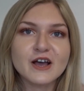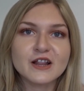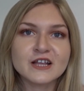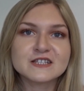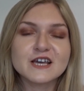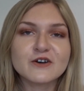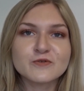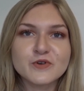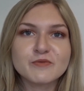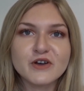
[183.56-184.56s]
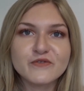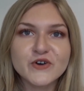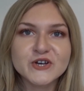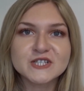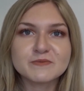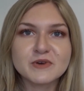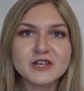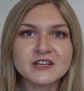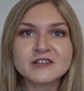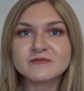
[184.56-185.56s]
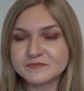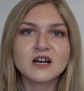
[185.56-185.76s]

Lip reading: let's get on with my first opinion.